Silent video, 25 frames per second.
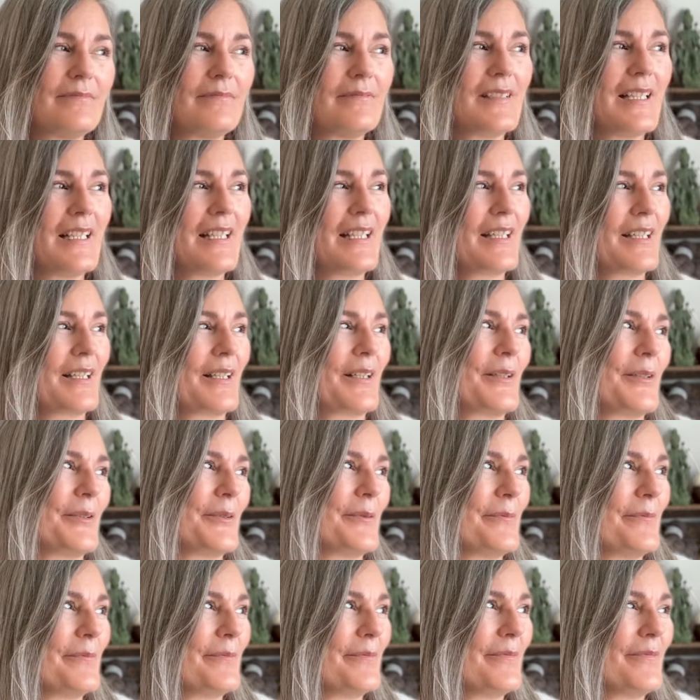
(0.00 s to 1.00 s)
there you
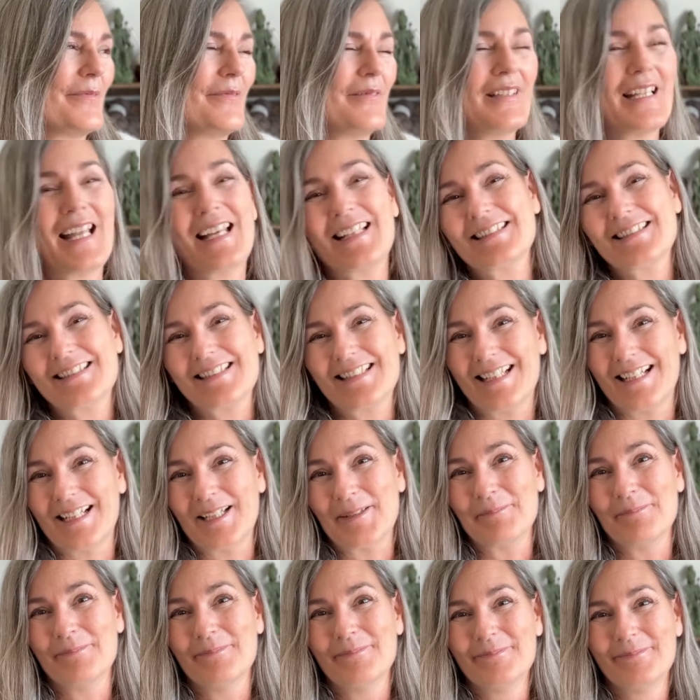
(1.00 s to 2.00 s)
go. Next
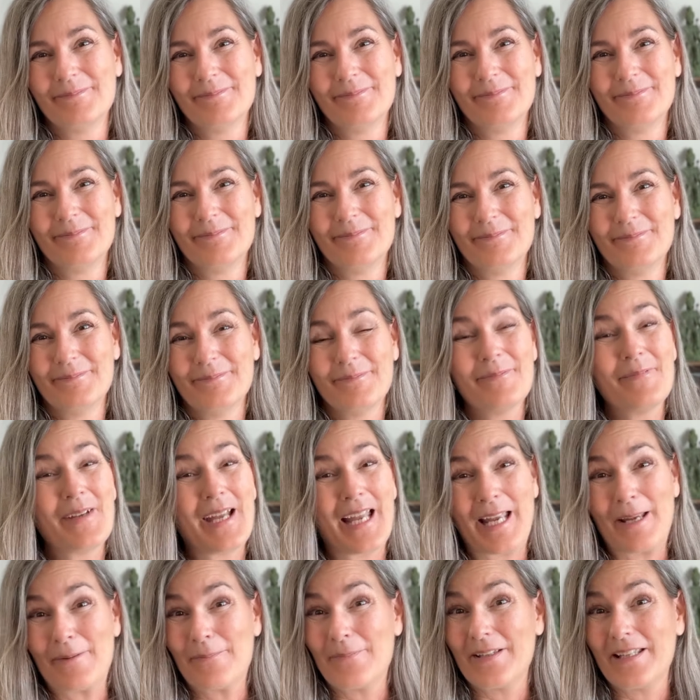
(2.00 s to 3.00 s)
time,
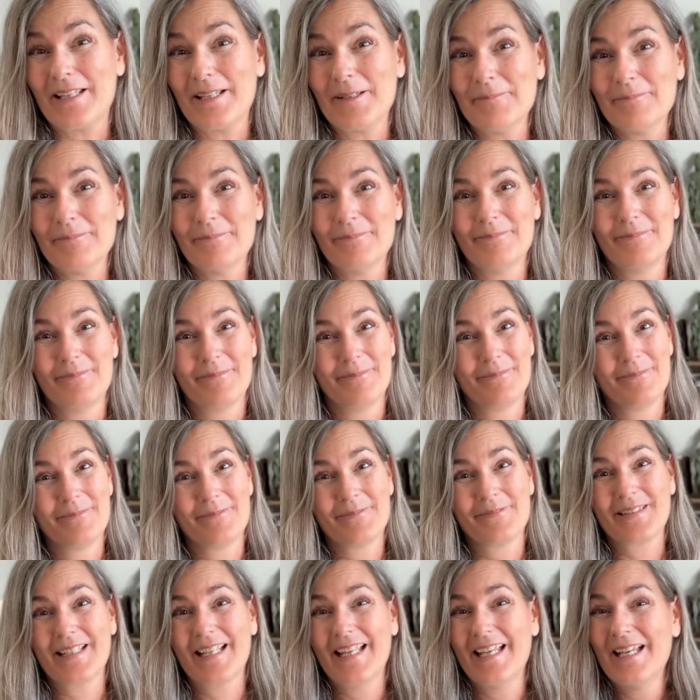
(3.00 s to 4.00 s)
maybe.
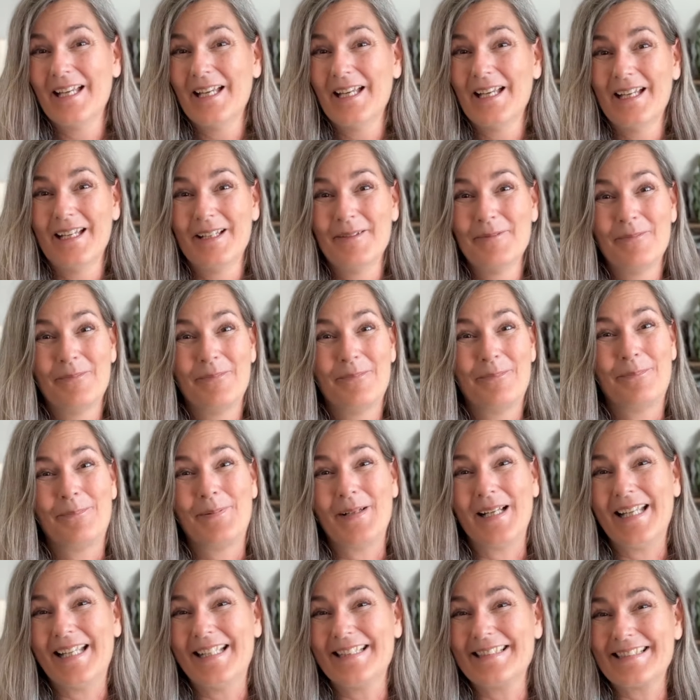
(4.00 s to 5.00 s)

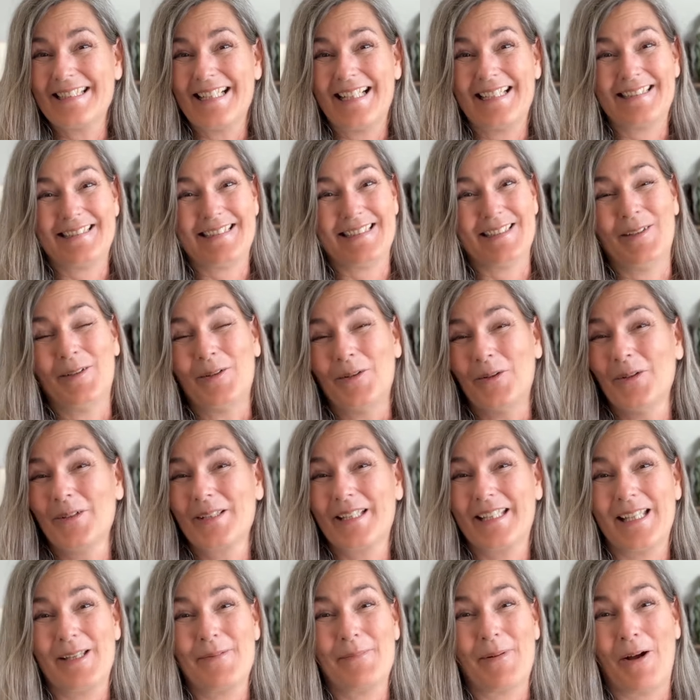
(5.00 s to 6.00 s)
Please, let's all
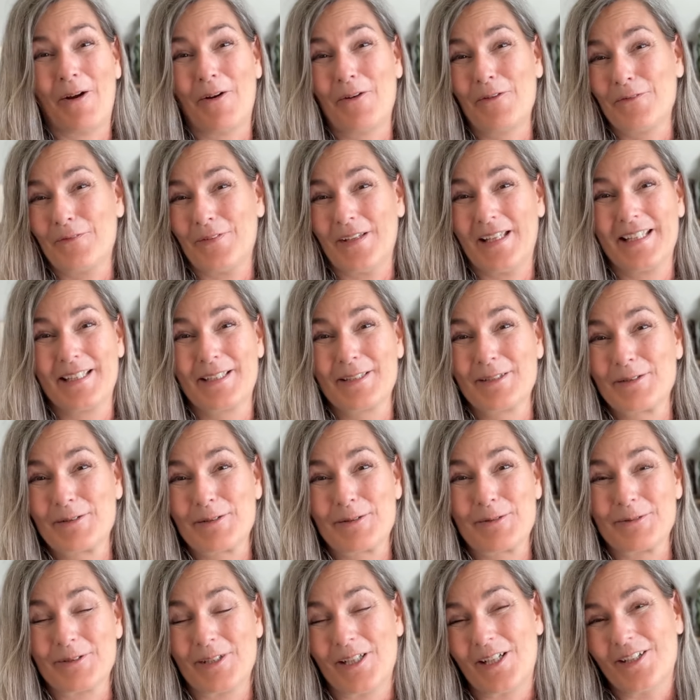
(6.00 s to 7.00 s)
keep our fingers
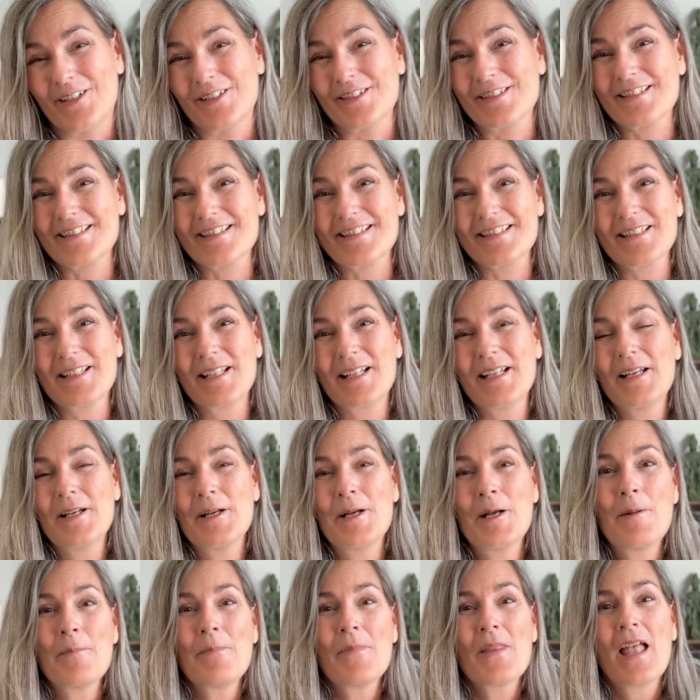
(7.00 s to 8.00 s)
crossed.
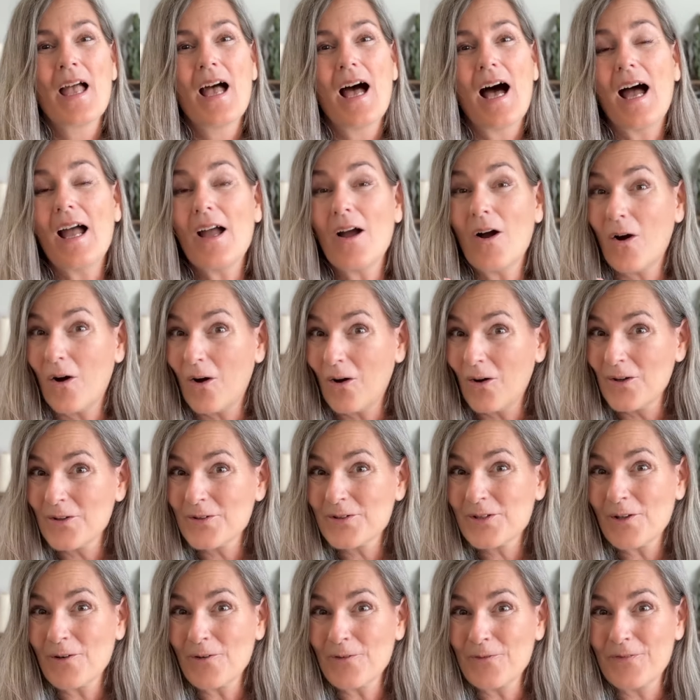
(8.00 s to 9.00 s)
I
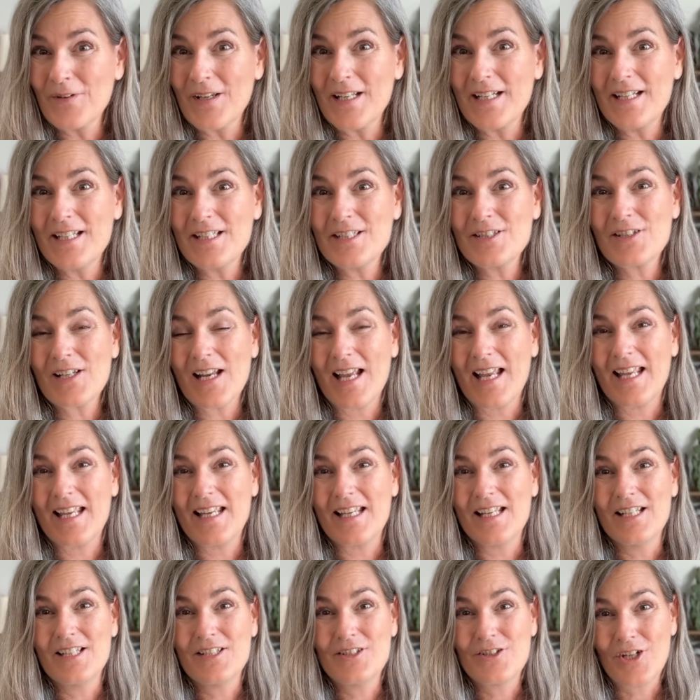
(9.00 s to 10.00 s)
also finished
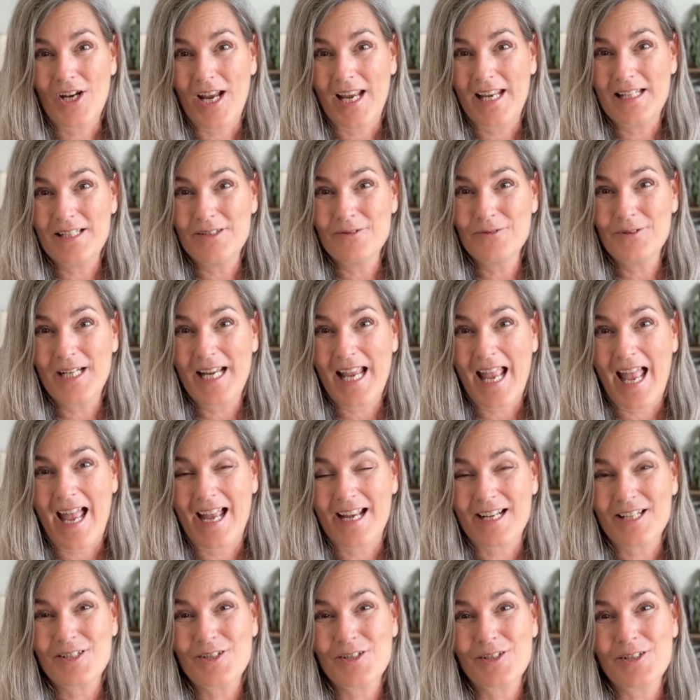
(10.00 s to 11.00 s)
a chain
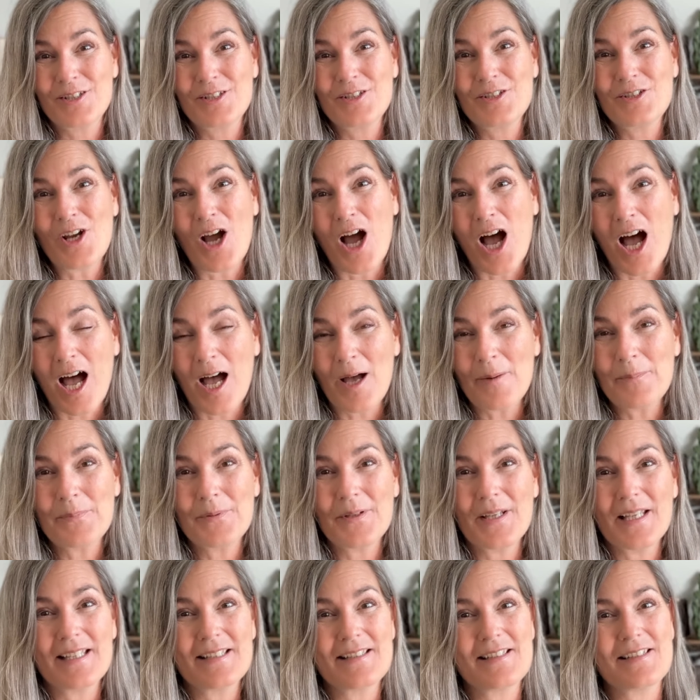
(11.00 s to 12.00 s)
reaction top.
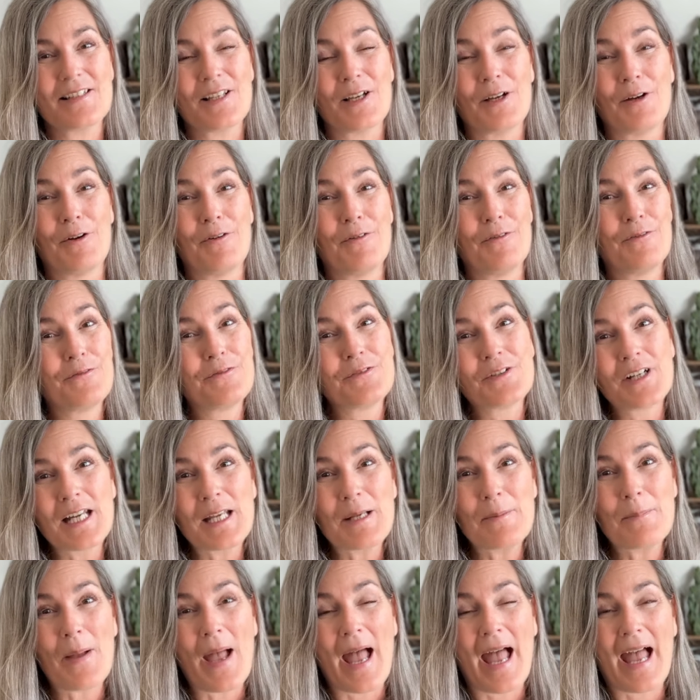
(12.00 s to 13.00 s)
It's a
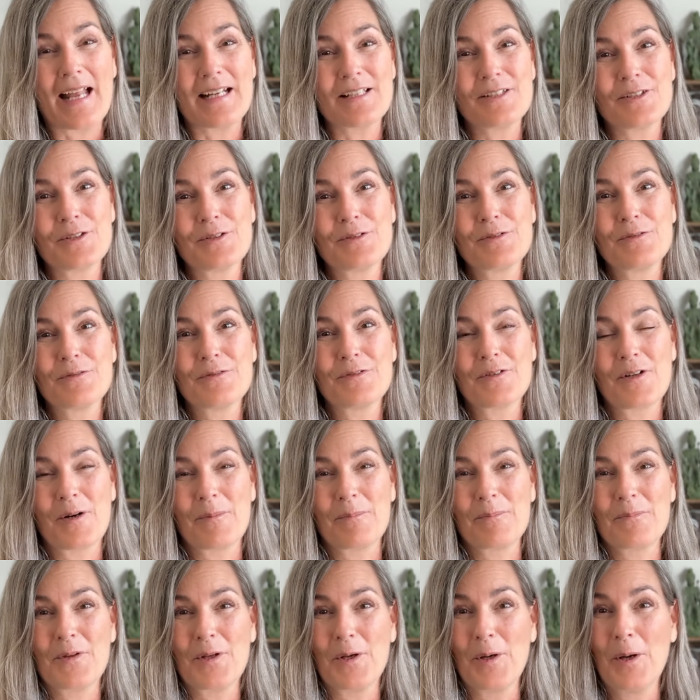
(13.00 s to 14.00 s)
free pattern
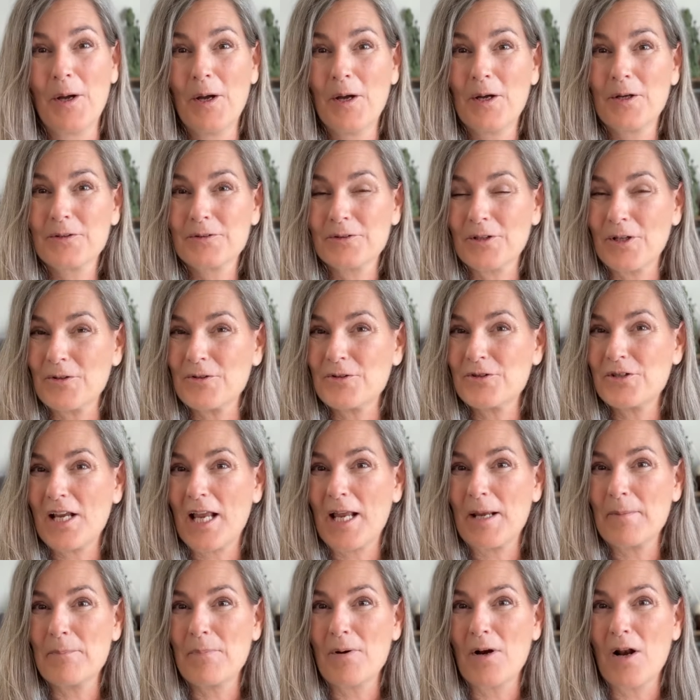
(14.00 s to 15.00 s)
from the
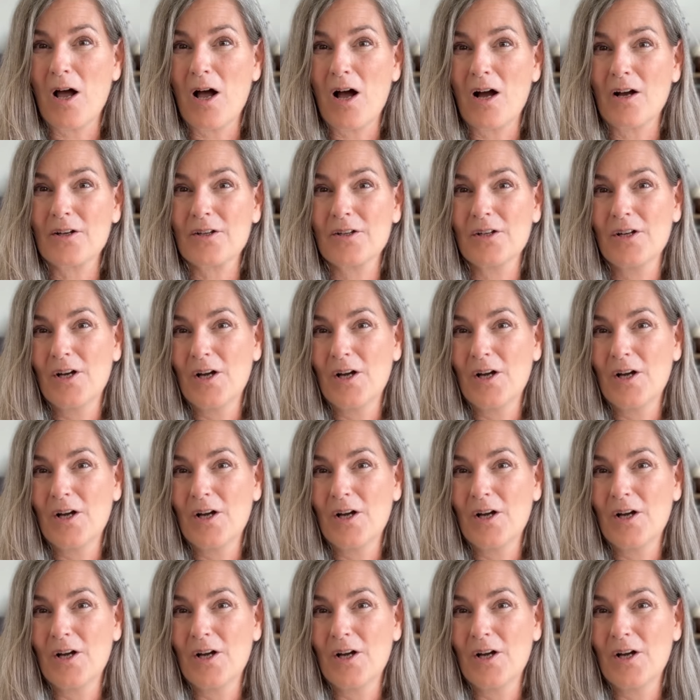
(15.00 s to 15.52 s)
crochet blog